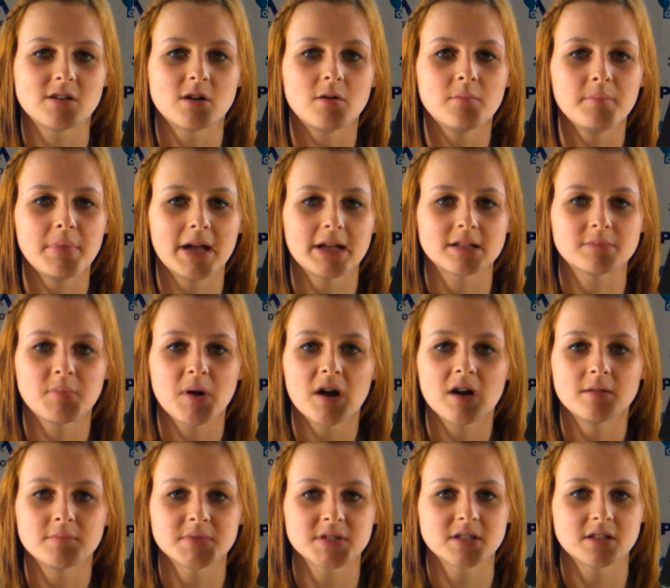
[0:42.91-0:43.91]
compact
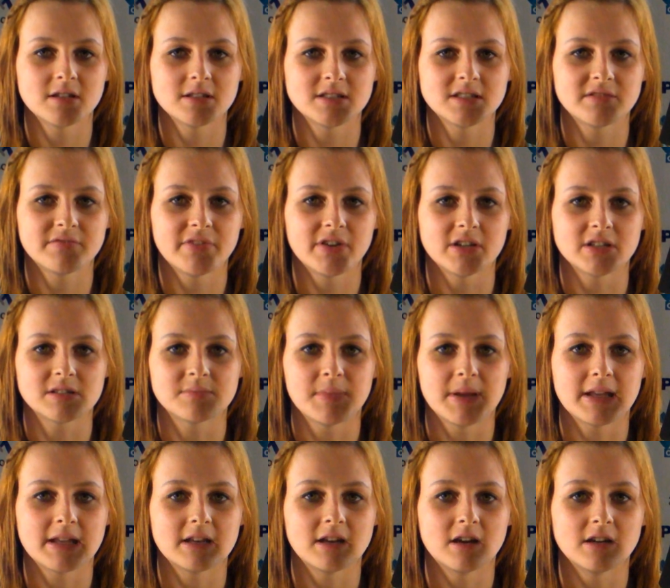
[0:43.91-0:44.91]
palm-sized device,
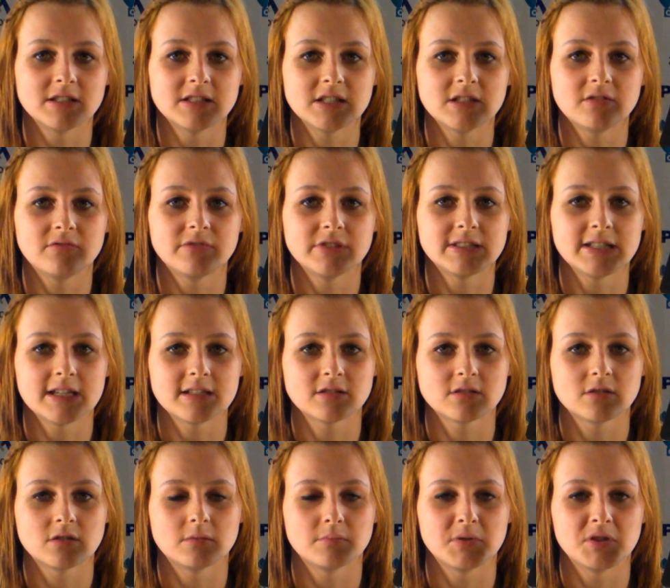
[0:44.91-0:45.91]
making it ideal for
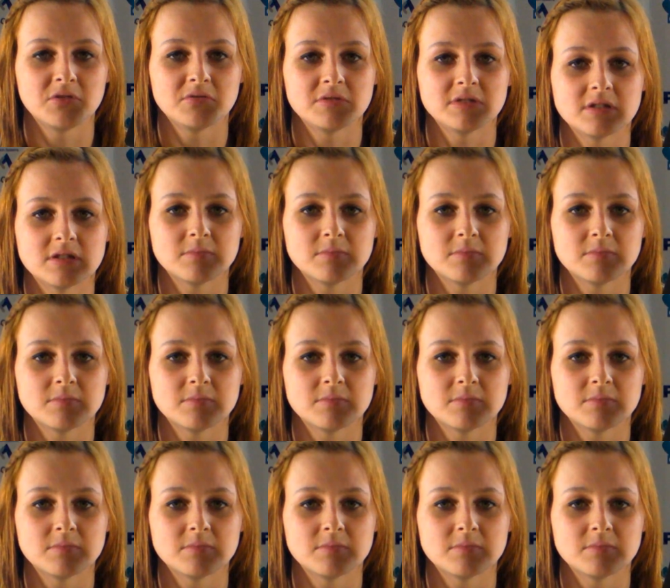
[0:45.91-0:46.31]
desktop use in